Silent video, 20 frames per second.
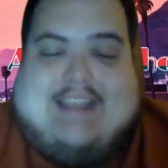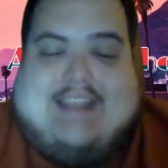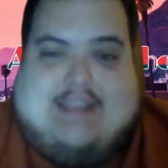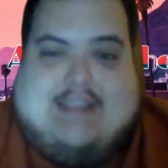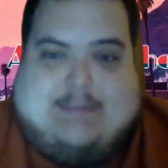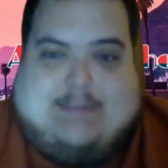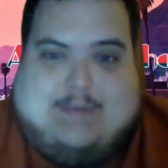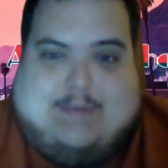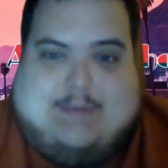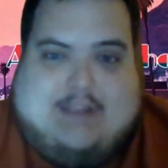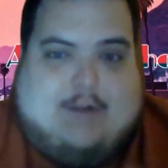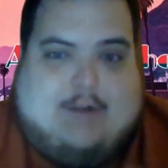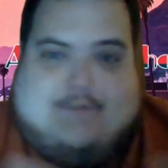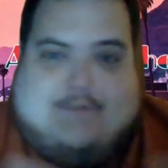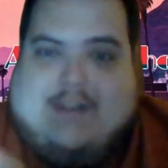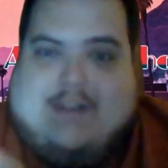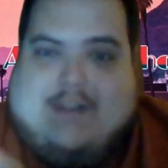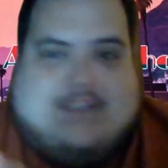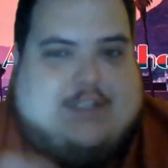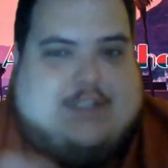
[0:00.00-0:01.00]
HBO, if
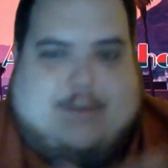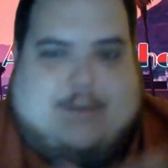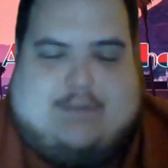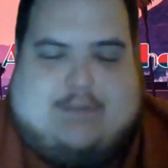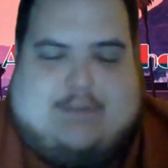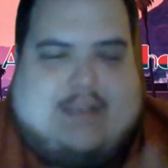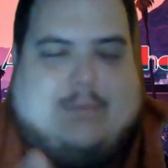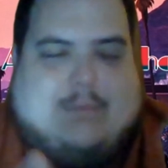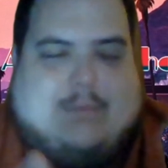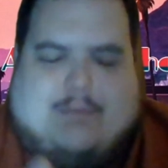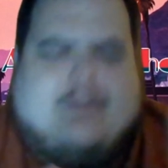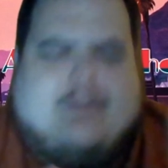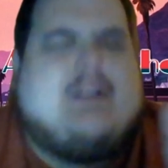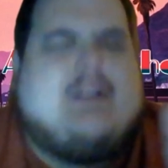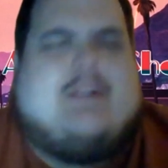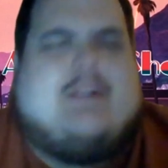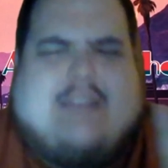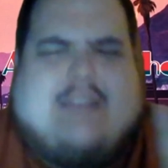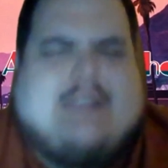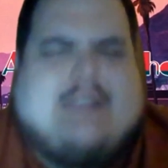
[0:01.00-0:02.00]
not Showtime. No,
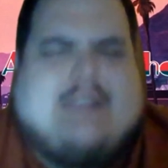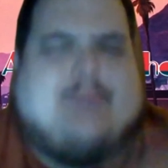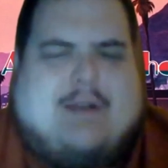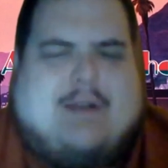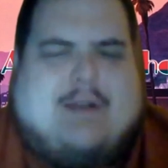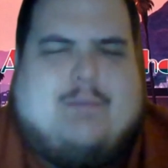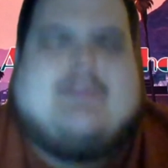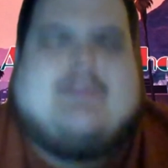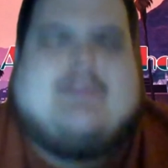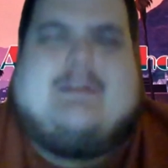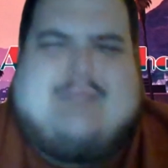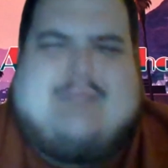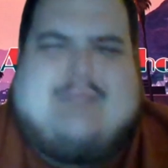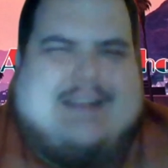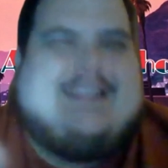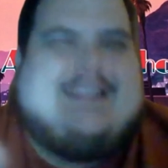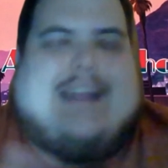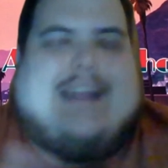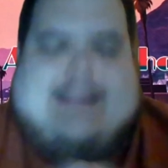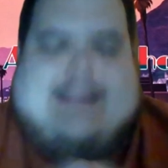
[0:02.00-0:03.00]
it's HBO. I'm like
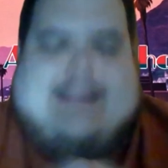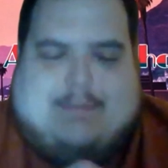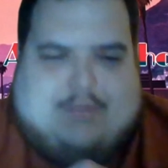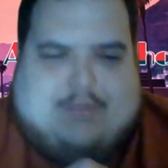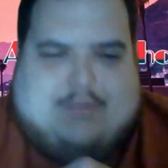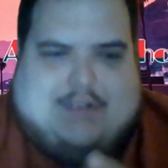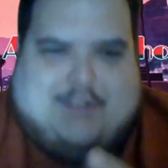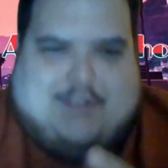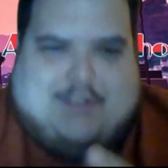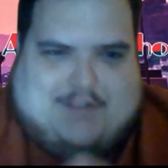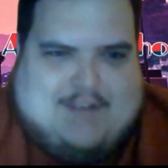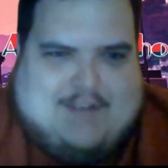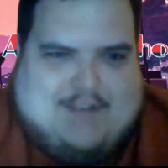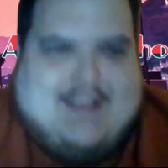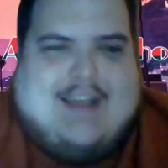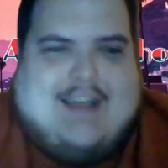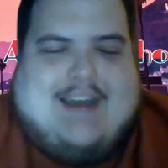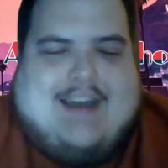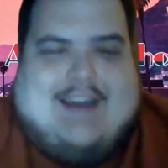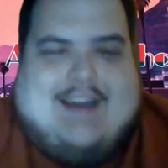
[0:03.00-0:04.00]
90% sure.
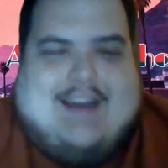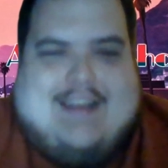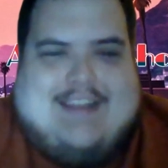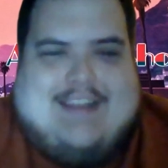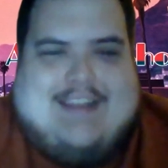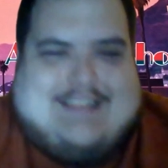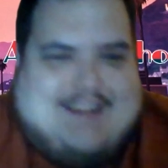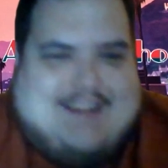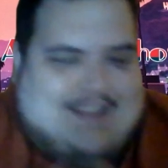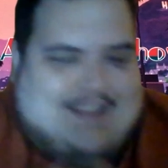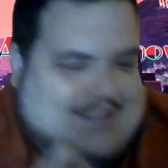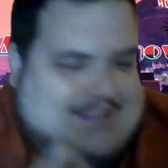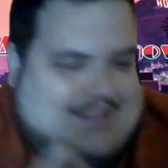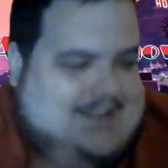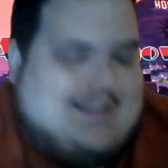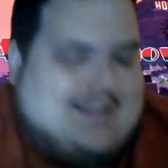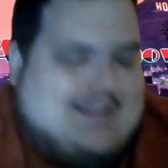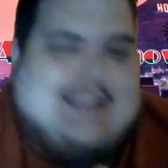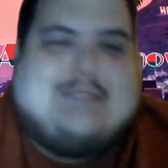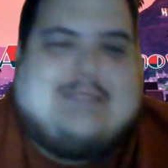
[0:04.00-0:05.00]
It's
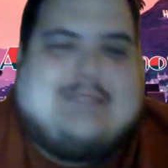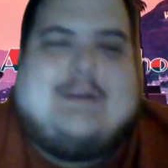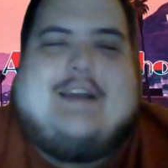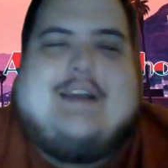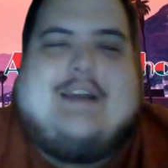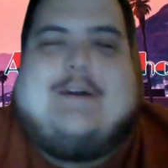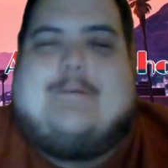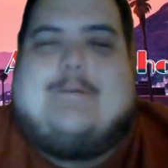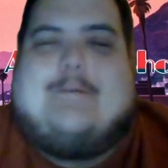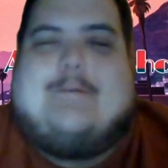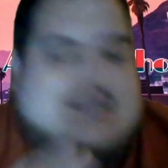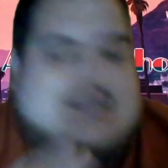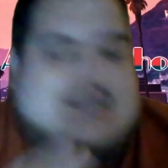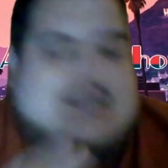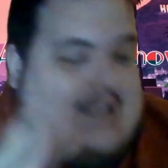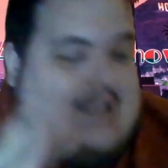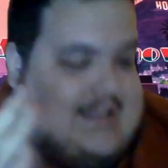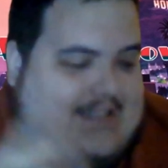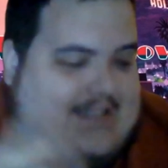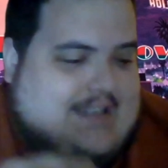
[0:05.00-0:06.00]
on HBO. It's,
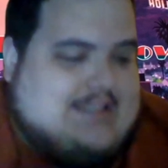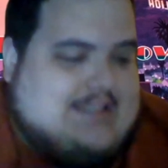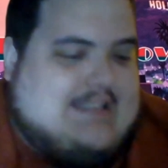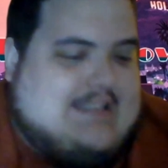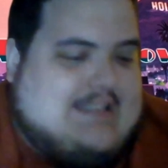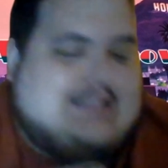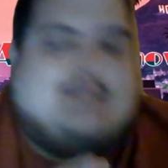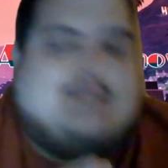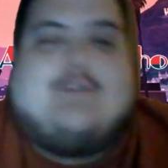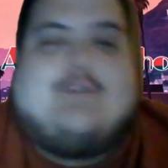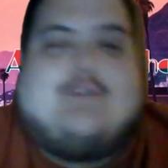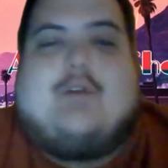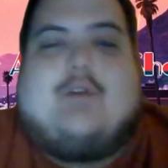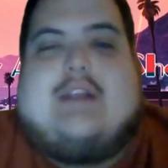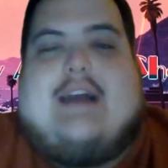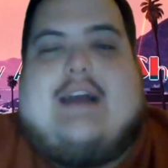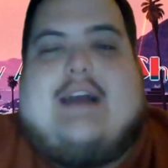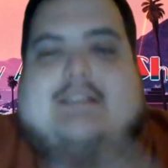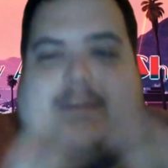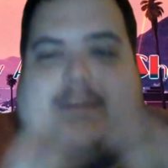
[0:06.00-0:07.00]
like I said, it's season 4
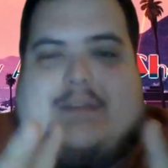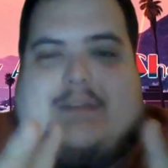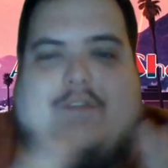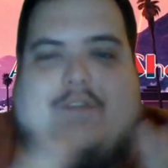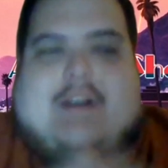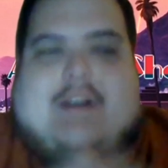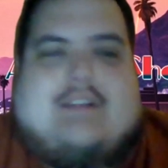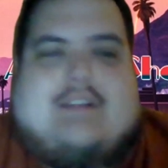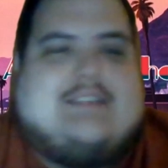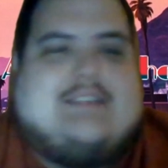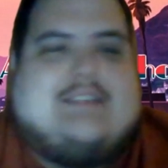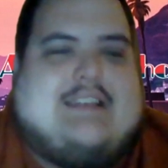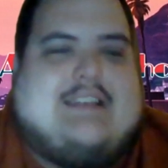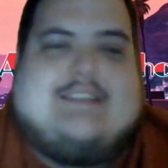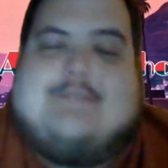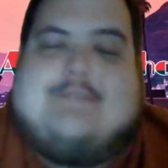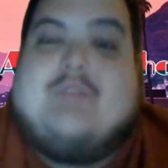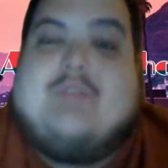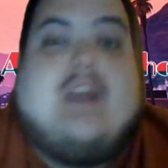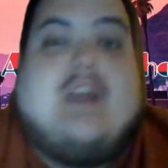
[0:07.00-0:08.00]
now. It's going to be the final
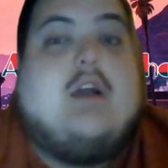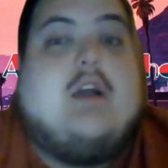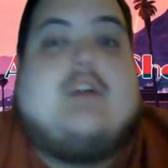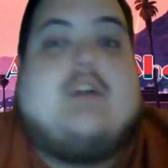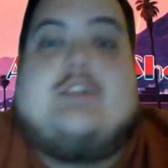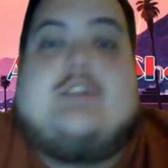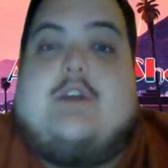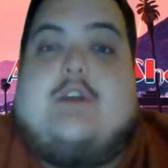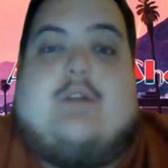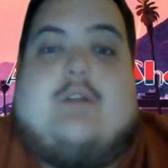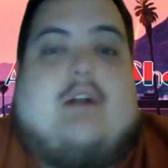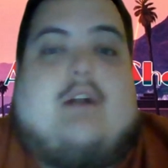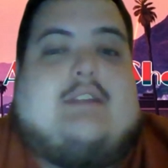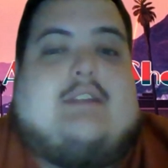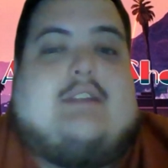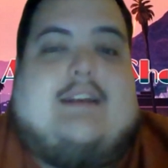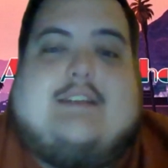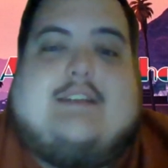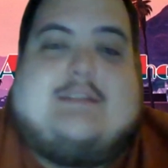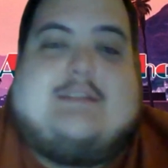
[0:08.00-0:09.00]
season. Dude, I'll
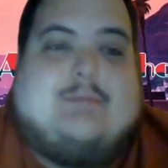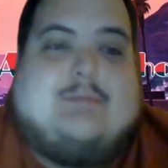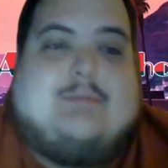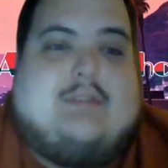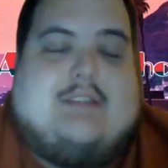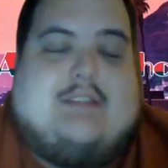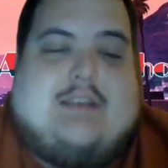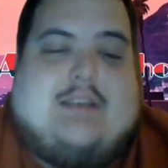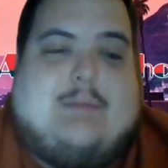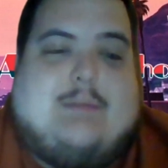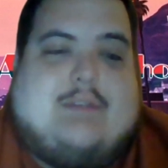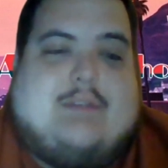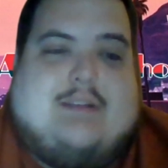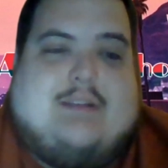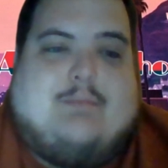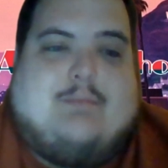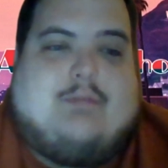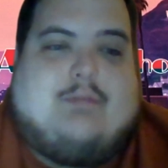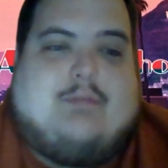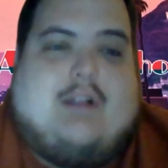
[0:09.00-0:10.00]
tell you some of the
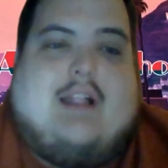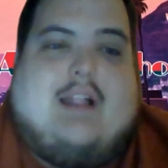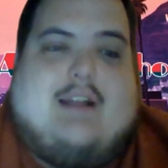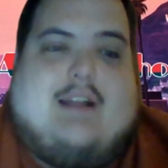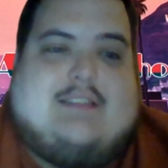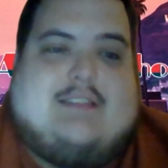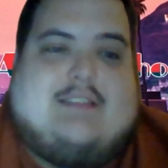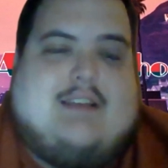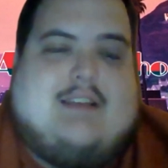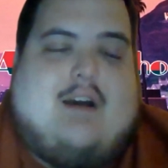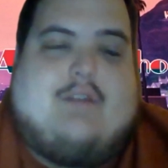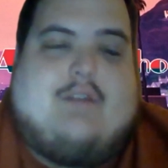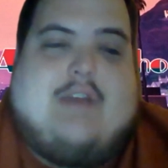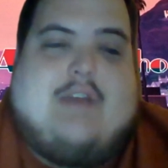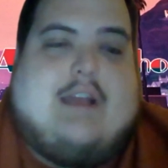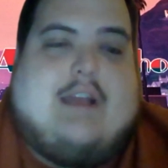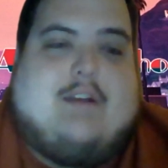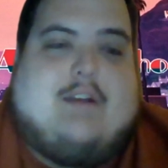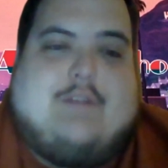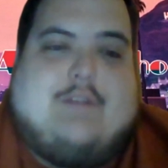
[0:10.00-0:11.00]
plots off
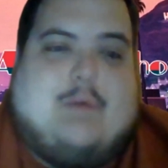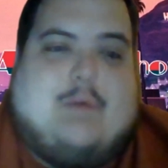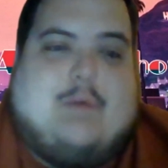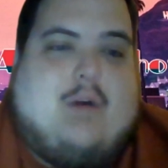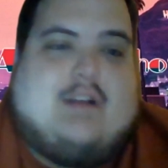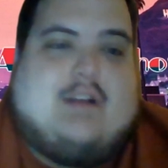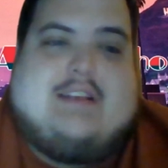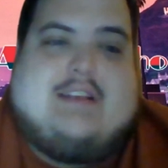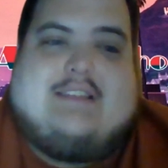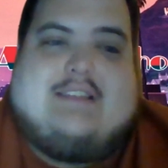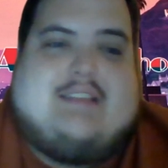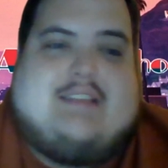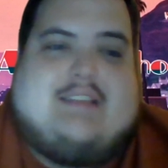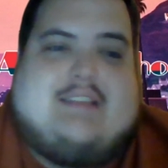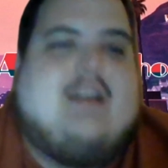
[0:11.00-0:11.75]
air if you want, because